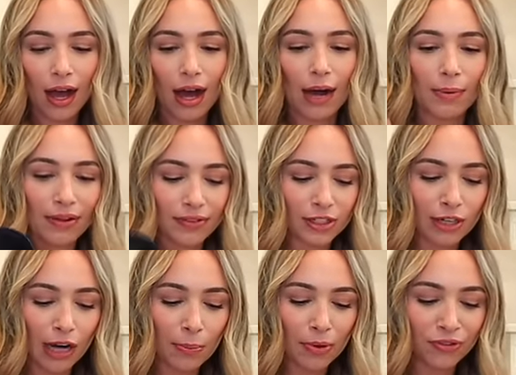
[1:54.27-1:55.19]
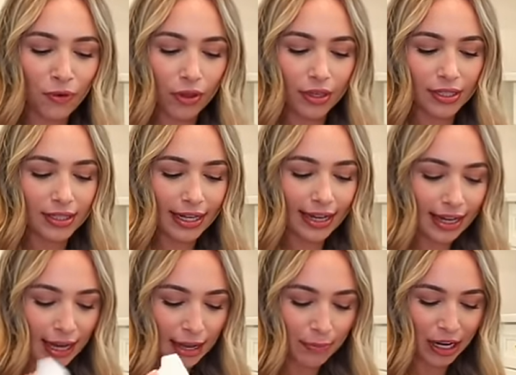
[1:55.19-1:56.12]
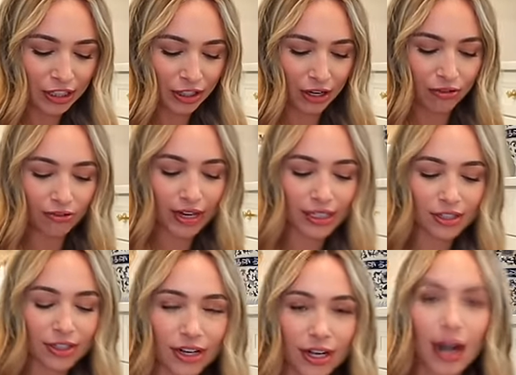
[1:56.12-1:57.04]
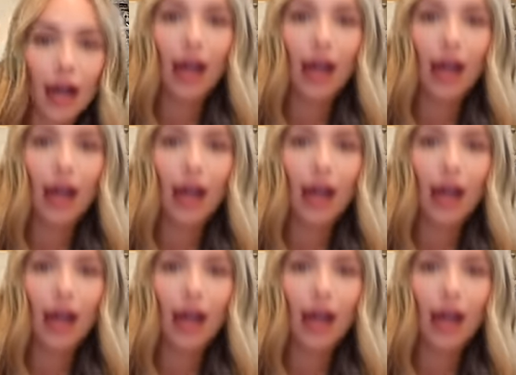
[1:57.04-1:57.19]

Um, I have a stopper for the sink, a magic eraser,